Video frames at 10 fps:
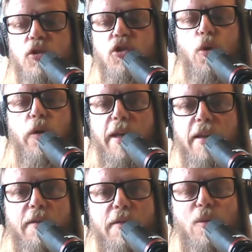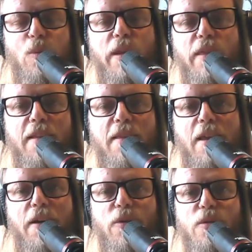joy within
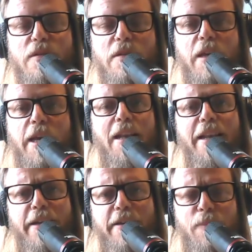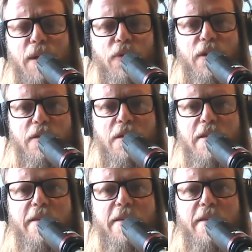those healing experiences.